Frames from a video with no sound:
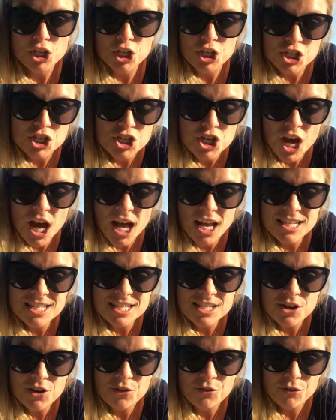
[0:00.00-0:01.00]
You
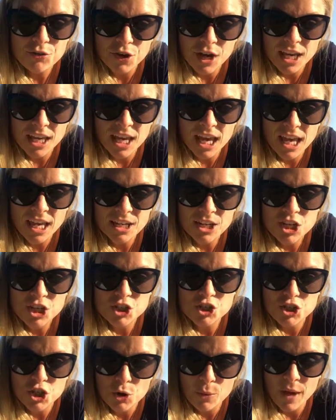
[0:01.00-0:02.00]
just freaking
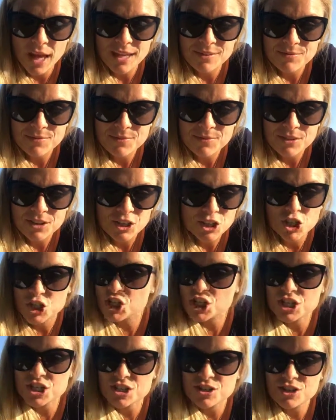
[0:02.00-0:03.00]
do it. You
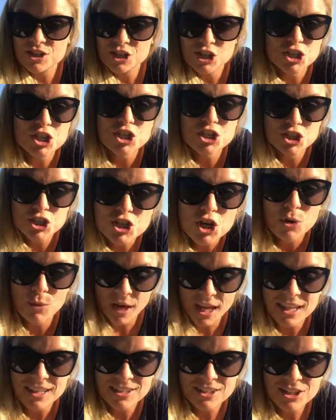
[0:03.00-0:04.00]
just
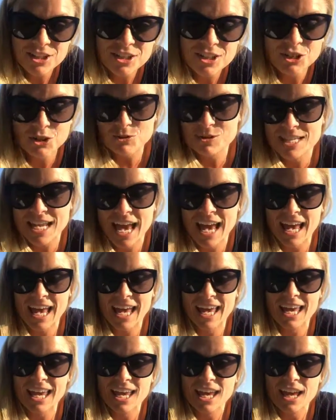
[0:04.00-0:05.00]
do it. You
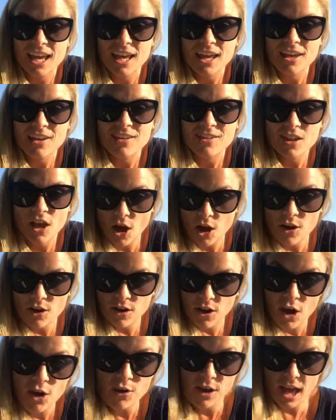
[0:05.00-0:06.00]
say,
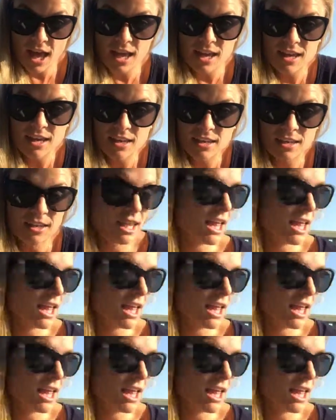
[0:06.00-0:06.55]
okay.